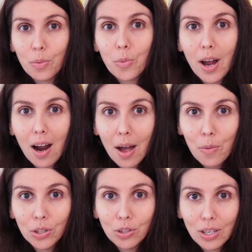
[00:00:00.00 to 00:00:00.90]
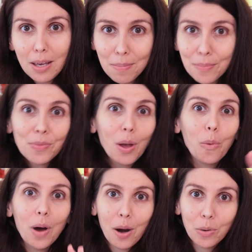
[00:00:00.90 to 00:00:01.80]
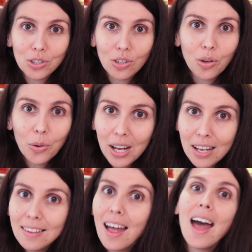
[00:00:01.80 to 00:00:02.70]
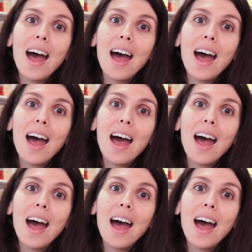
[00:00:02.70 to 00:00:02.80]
what I want to keep, what I want to donate,